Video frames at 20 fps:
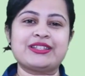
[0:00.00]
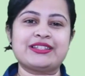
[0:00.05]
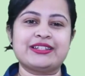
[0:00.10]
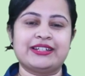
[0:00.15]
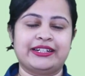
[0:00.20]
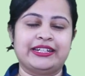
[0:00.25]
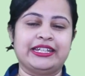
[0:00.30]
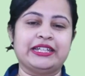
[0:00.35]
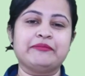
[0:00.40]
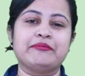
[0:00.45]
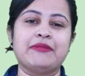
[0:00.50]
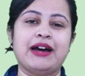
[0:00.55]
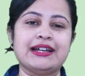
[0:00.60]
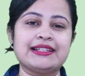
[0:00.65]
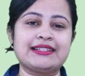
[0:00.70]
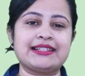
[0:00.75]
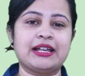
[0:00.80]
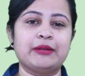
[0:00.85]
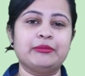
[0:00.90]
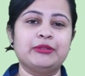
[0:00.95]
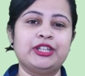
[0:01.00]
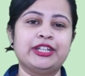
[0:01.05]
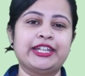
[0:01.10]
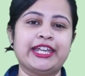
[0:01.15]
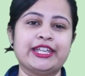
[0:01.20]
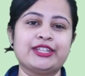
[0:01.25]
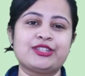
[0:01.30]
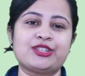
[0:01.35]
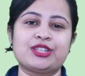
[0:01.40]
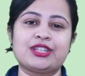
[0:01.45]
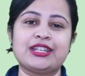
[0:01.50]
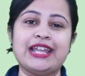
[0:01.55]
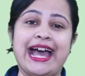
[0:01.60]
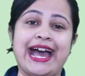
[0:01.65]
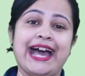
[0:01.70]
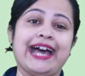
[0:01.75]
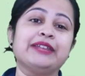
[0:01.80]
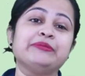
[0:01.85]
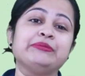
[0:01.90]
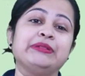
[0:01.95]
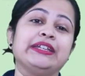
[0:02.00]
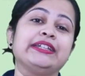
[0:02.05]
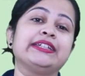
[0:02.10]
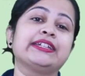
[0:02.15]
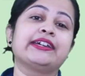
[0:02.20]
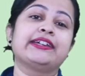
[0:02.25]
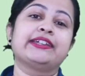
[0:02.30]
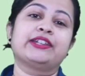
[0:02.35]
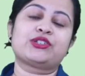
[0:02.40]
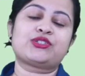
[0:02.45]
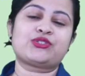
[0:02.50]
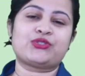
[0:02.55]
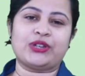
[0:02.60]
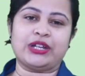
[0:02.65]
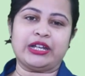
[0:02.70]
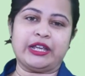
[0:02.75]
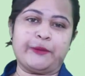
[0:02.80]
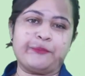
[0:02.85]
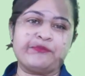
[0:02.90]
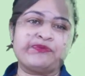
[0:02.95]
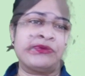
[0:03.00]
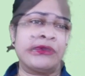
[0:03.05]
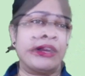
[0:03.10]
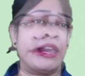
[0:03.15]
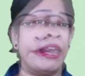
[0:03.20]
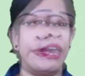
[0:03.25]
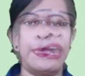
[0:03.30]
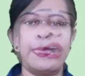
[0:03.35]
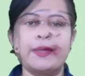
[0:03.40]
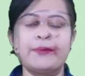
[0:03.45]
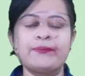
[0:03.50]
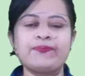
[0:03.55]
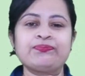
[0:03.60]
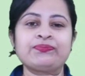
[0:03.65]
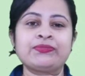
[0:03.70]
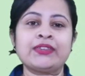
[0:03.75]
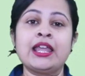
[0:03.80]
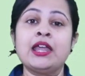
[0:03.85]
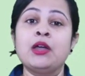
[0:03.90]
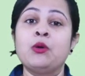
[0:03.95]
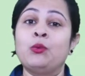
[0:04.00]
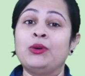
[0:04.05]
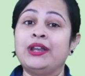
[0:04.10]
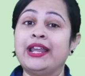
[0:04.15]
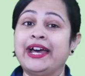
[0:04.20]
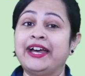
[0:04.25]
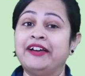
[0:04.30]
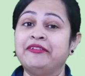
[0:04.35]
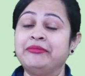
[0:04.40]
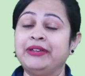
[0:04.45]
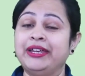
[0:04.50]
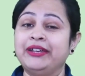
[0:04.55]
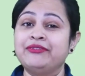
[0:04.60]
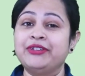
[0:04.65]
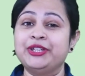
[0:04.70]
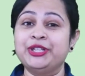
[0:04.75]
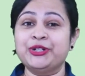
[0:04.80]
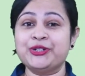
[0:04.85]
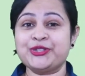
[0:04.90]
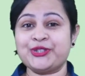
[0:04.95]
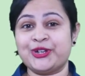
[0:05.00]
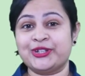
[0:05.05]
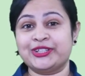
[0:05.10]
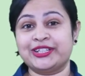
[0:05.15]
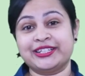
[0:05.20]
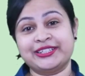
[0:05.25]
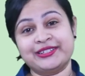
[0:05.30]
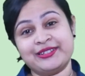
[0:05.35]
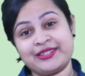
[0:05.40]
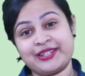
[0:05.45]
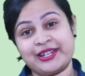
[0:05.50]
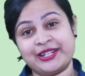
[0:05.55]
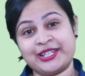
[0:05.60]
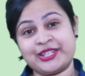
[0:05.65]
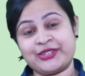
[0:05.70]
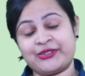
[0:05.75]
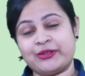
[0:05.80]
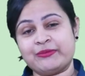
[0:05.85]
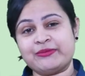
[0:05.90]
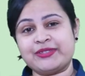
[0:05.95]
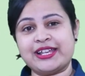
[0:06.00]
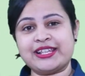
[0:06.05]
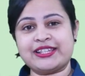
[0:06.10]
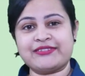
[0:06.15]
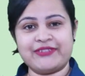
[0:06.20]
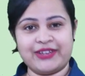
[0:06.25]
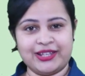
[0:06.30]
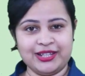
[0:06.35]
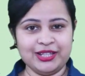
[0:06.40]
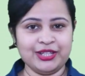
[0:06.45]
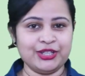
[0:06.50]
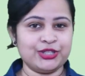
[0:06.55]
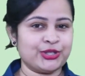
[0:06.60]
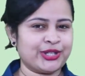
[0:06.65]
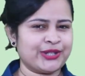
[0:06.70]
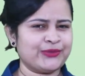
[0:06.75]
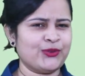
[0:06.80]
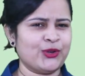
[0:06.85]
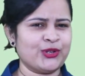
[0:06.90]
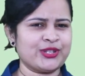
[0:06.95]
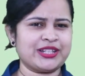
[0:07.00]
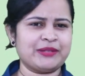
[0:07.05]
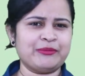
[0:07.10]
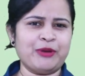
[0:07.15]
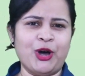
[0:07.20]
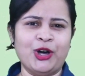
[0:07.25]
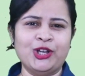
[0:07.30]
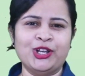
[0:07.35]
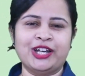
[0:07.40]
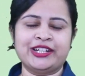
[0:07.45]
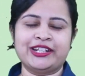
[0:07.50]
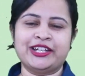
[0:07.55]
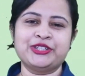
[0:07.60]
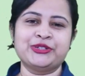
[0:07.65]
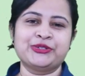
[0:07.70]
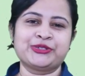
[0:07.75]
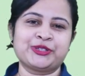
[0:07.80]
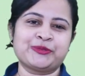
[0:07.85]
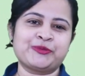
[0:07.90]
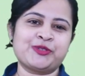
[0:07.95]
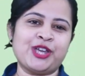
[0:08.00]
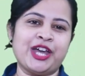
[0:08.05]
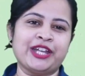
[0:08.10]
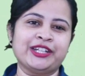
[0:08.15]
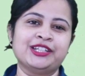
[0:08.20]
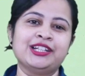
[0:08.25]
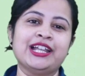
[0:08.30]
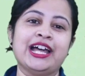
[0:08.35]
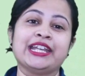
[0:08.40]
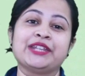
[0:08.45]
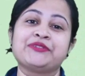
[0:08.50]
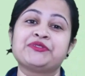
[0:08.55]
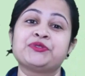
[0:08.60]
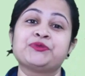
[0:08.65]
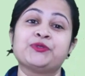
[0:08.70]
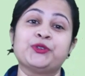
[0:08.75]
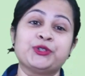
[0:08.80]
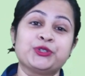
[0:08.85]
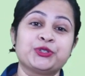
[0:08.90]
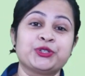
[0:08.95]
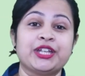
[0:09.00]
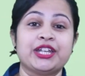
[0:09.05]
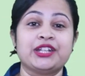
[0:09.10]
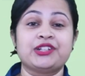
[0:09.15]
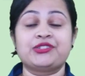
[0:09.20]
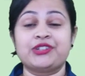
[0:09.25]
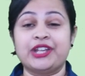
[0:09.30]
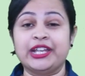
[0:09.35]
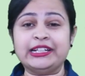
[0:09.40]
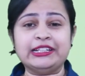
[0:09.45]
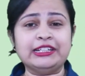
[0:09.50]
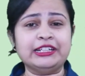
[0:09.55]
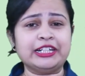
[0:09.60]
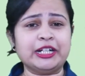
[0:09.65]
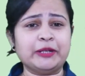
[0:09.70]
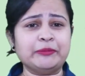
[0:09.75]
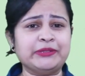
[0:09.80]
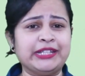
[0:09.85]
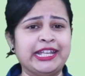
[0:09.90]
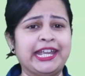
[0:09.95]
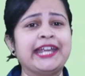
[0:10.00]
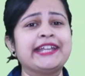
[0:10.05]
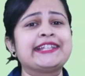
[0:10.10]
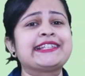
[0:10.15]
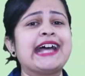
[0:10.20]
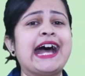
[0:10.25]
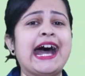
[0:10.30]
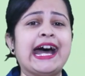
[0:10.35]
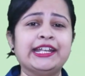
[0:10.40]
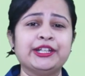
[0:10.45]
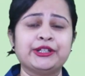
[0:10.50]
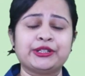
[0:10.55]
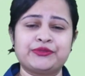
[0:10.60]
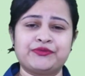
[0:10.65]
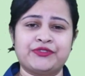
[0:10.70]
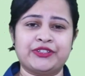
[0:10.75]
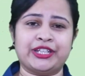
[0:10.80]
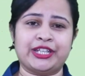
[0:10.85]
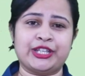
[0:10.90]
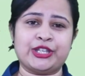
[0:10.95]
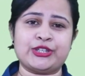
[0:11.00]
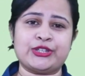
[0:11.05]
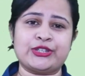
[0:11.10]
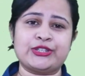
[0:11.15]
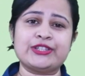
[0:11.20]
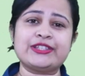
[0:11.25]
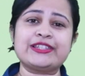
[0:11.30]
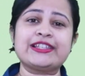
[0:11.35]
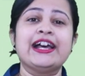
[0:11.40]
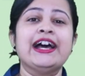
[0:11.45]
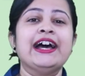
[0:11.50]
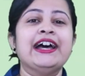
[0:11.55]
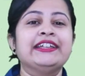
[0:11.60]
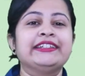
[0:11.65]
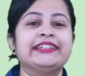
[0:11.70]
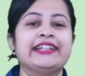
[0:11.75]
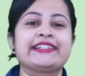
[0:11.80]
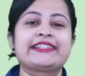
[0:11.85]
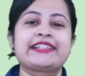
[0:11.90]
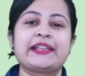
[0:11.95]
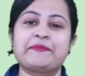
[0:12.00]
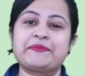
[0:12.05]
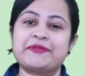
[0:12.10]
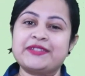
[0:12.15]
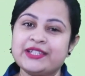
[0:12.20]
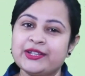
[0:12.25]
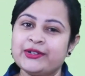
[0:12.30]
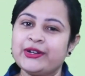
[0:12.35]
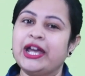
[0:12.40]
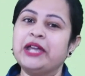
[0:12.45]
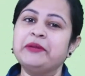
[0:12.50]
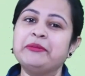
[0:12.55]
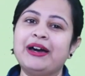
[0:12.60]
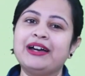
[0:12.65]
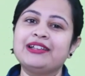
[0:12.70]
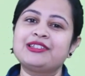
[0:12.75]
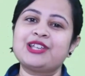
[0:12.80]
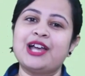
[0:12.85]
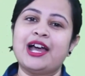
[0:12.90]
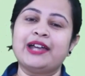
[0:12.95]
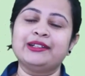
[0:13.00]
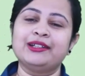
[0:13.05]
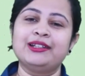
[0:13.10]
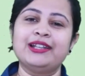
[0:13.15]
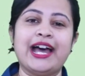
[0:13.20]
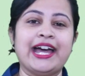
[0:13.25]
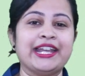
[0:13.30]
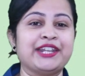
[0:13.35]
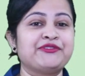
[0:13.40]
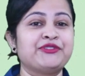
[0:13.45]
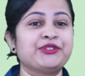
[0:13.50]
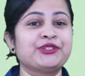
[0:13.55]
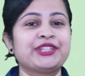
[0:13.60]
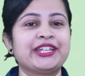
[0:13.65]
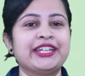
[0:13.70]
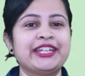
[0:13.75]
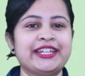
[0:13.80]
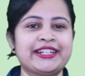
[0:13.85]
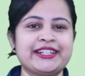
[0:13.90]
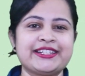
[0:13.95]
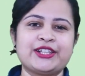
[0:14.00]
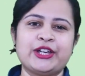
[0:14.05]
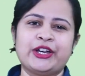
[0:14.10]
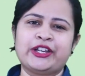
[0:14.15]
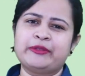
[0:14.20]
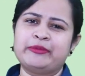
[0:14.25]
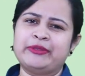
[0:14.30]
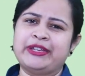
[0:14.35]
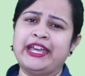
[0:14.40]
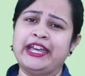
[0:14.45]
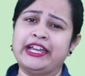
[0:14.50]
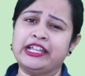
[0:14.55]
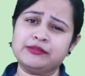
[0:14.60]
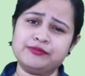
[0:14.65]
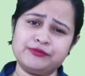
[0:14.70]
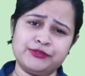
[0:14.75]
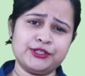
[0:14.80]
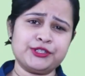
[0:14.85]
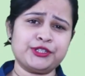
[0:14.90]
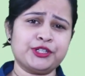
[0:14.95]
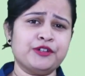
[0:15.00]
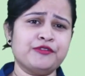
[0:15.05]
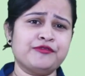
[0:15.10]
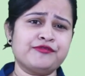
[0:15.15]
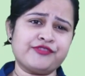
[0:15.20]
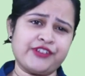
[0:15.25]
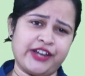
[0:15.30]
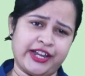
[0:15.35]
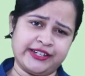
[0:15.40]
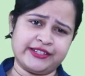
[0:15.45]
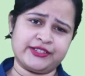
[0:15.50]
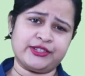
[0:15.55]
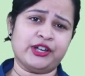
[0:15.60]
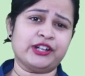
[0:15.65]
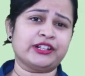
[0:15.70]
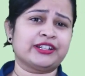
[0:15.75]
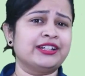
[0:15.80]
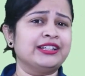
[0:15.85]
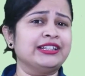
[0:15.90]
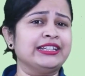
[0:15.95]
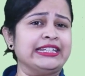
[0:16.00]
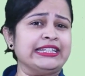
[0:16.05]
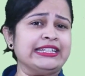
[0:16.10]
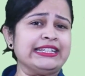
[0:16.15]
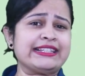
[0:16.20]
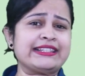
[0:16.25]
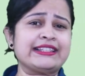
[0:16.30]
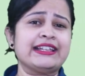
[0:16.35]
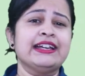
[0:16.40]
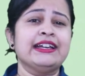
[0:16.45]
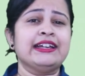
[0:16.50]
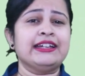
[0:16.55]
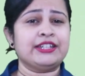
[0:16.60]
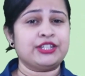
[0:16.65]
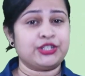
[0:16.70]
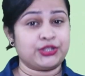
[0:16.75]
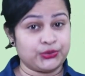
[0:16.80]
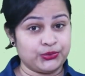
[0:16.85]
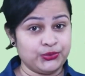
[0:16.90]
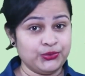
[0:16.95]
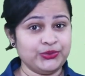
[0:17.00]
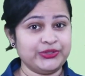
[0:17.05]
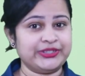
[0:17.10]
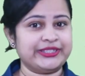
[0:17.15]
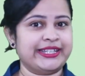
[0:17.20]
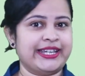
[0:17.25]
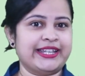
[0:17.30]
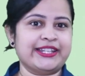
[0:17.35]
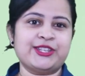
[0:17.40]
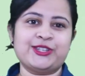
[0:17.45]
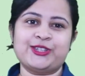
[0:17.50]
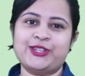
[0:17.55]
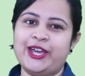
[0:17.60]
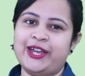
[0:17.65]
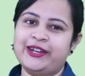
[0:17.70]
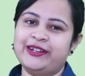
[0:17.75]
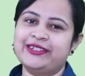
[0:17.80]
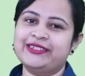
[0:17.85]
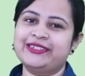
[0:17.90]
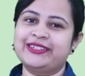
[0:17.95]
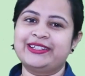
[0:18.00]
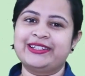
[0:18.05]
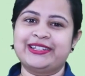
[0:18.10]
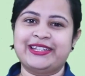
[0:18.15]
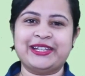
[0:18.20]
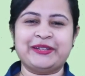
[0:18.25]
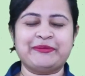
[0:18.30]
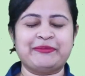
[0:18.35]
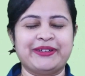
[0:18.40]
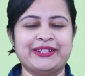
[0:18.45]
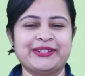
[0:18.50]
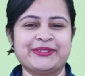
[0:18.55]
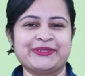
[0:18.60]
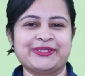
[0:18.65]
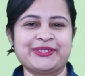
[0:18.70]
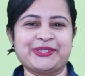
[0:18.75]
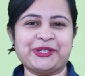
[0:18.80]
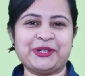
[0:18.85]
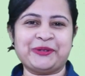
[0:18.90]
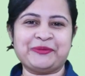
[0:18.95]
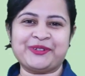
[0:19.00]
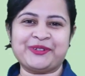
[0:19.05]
studying mass communication and media in Australia. Well, I have made videos on other study streams as well. You can watch them all on our YouTube channel, and if you want to get regular updates and notifications, then subscribe our channel, and if you think it is going to be helpful to your friends or colleagues too, then sharing the link might do the job,